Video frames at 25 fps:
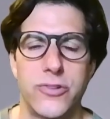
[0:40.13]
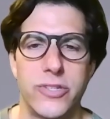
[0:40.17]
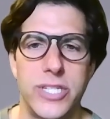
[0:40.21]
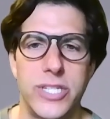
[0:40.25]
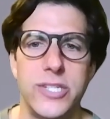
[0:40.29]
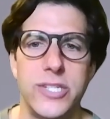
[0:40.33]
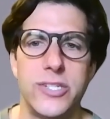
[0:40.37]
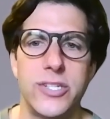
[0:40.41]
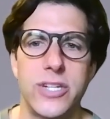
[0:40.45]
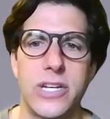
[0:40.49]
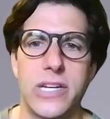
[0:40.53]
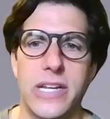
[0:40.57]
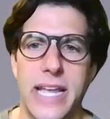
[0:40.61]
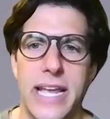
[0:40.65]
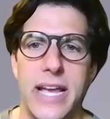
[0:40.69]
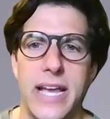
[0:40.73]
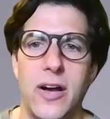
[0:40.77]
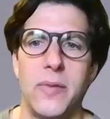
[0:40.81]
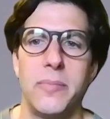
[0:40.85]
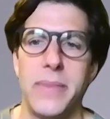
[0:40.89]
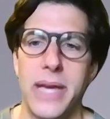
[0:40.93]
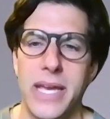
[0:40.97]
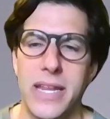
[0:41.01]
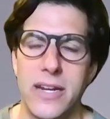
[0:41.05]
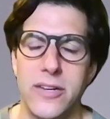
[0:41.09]
our
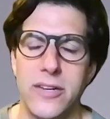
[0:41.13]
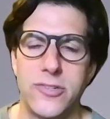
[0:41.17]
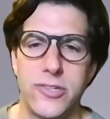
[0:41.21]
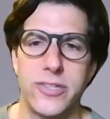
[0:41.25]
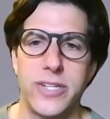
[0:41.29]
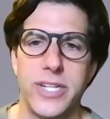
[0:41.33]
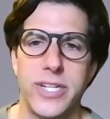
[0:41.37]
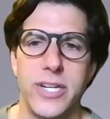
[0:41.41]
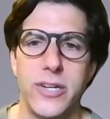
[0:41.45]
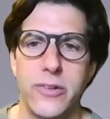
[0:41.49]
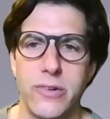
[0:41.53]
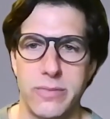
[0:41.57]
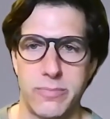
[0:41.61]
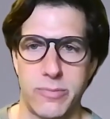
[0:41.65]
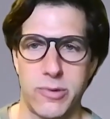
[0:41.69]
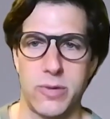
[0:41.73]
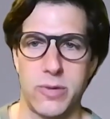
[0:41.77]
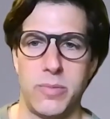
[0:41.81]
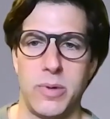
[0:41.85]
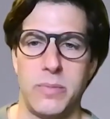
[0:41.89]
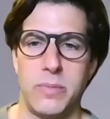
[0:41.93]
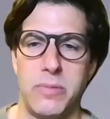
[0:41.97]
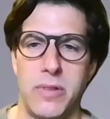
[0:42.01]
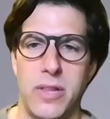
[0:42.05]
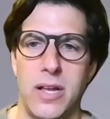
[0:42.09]
strategic account manager
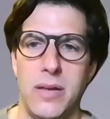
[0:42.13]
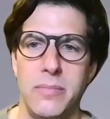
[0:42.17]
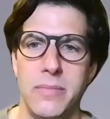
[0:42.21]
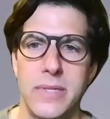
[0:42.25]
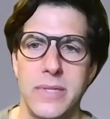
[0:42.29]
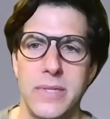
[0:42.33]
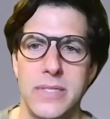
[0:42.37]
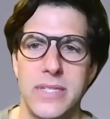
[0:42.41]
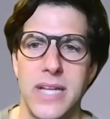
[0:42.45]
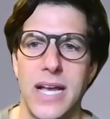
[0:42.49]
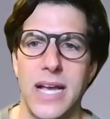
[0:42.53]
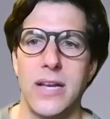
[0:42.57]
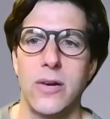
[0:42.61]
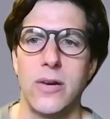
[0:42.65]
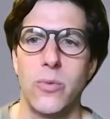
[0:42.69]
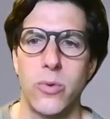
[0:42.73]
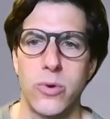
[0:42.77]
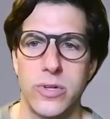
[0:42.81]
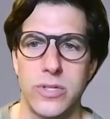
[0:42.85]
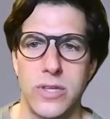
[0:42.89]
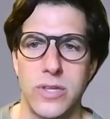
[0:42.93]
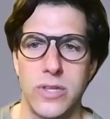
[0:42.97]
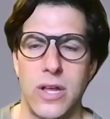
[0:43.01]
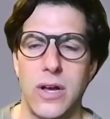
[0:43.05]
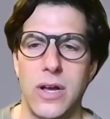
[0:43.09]
here at Purple Plum,
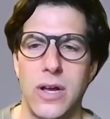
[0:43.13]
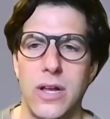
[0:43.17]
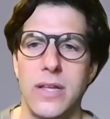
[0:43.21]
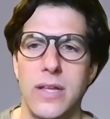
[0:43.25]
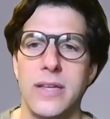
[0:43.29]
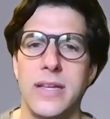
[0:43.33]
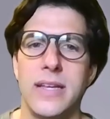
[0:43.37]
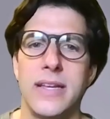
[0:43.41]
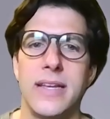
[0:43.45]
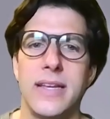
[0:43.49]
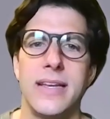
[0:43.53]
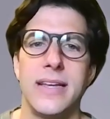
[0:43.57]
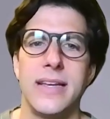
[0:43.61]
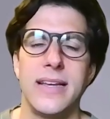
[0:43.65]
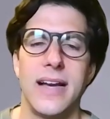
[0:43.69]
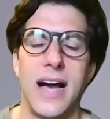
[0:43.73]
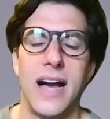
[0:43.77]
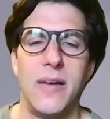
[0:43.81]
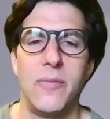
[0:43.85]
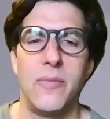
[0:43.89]
Naya Wardlaw.